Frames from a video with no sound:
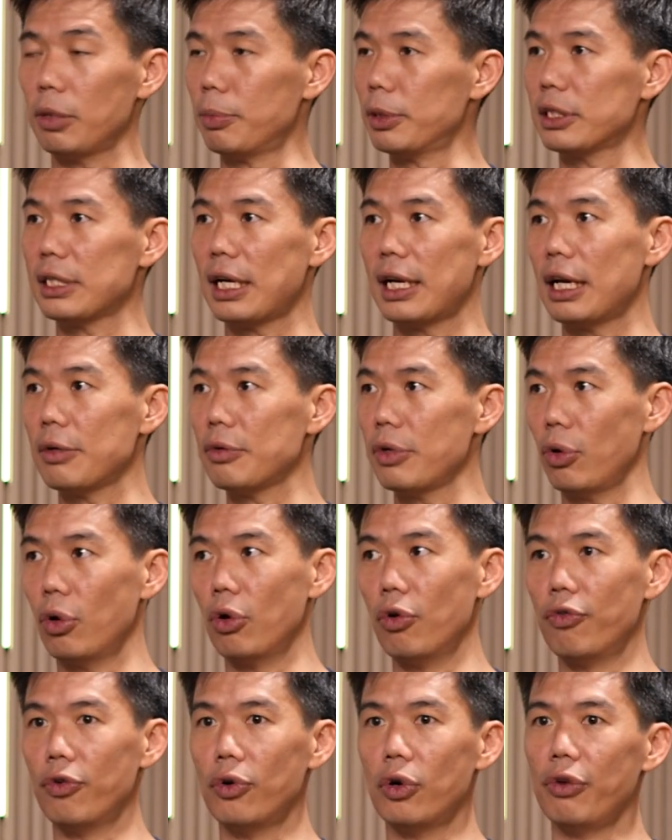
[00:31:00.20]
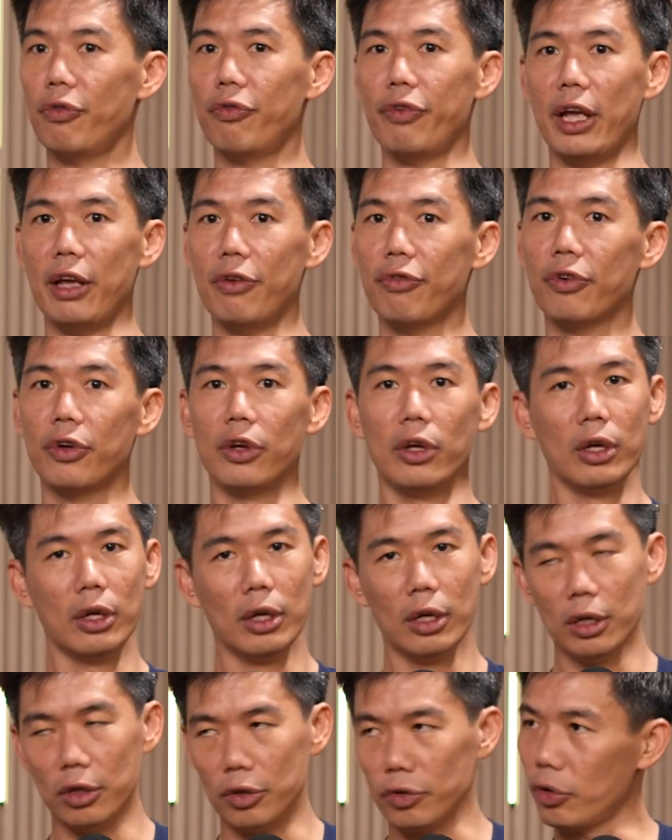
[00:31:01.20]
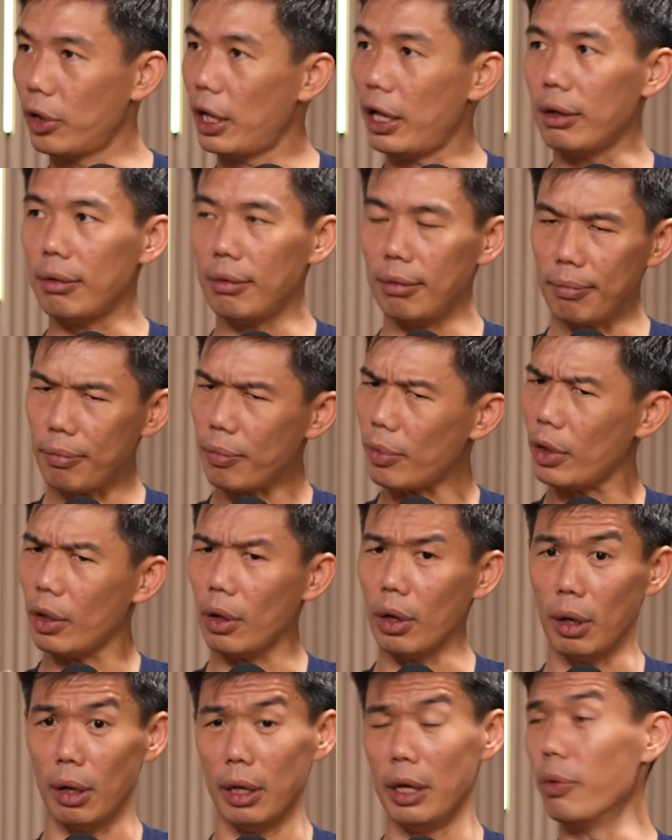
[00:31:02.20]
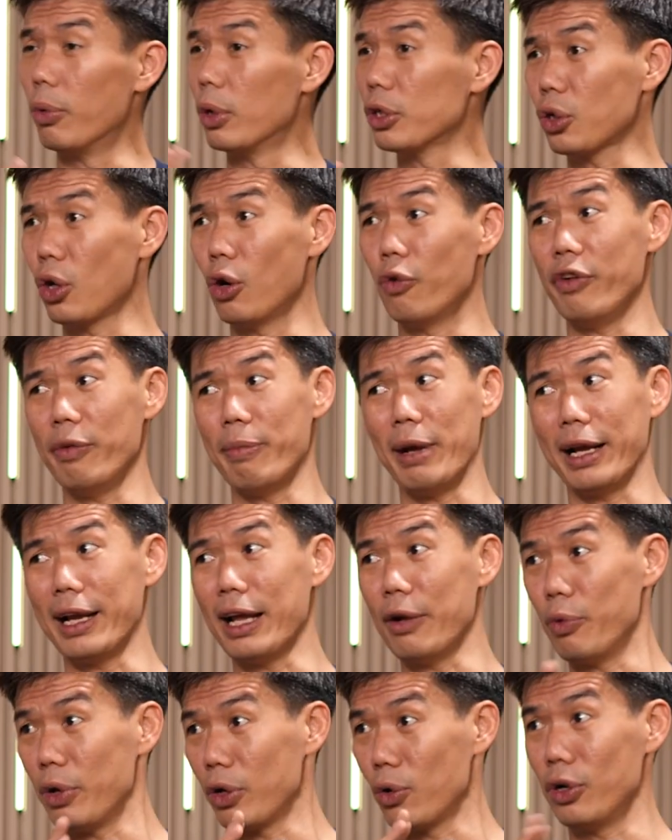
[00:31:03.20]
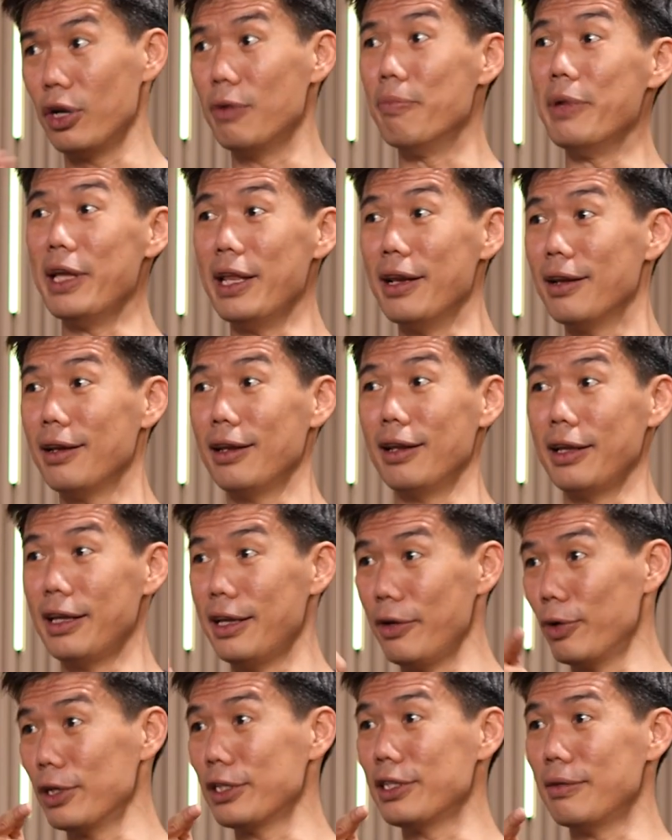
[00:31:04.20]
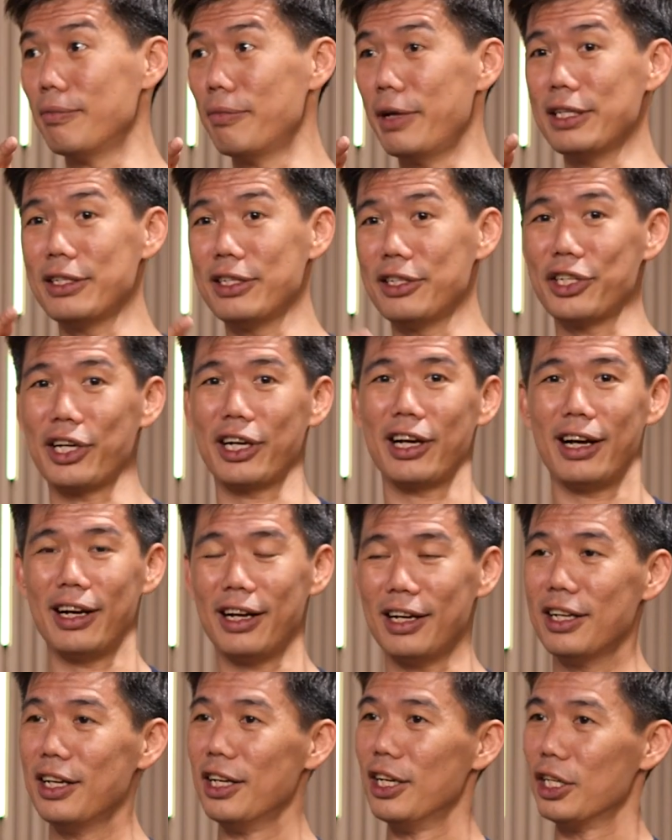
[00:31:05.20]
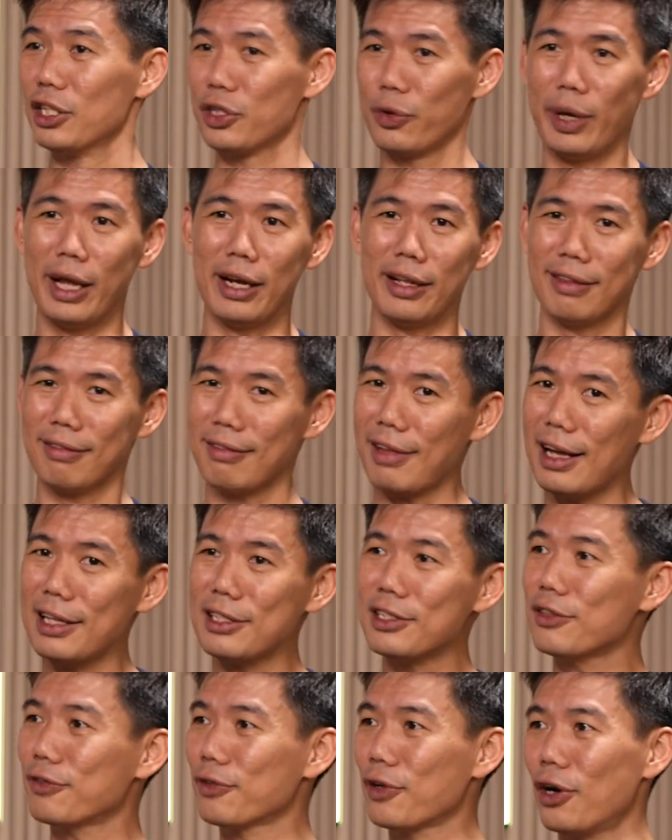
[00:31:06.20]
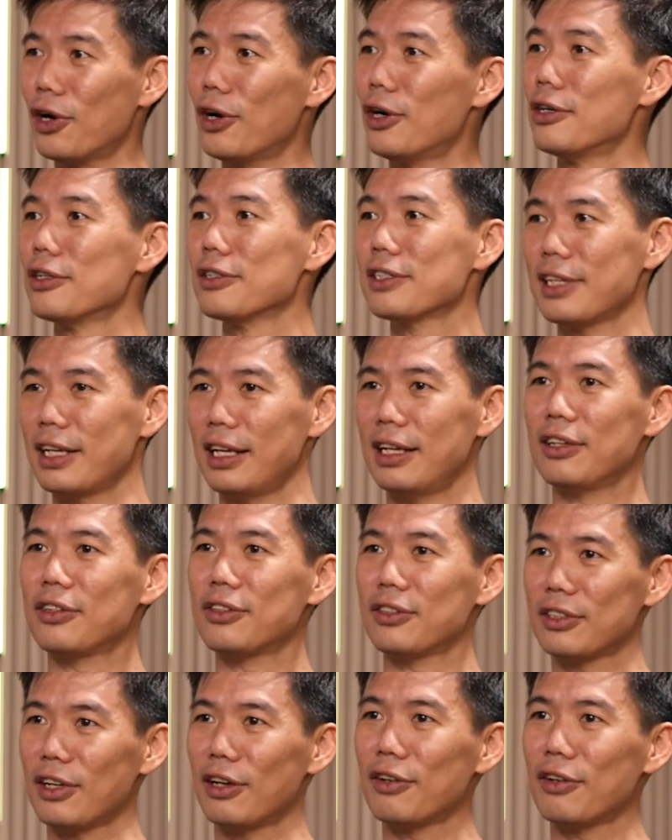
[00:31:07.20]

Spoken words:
multiple startups in Ovo and Faith. So it was COVID back then. We couldn't meet. He was based in Jakarta, so we had tons of calls and